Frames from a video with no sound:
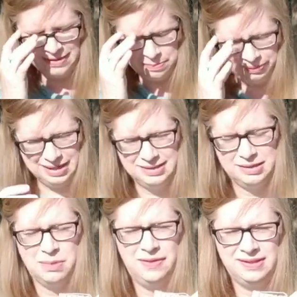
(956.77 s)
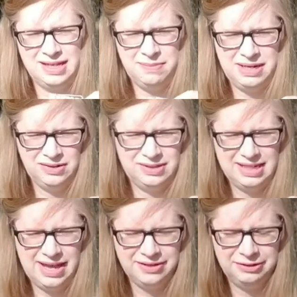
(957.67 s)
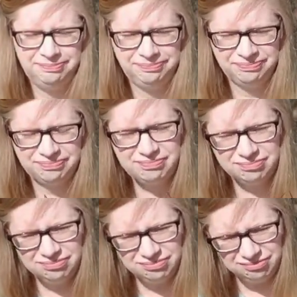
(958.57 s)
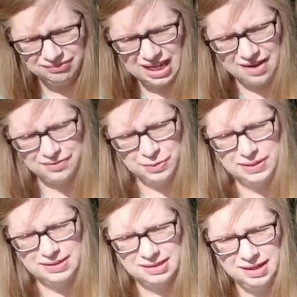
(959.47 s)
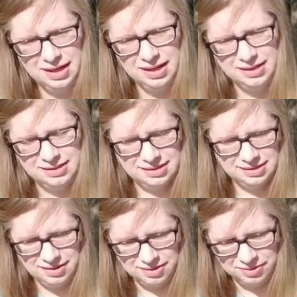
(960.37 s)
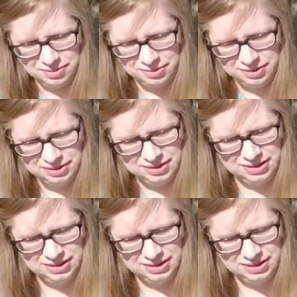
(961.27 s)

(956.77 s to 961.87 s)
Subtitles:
and then place them on the same needle together afterwards. So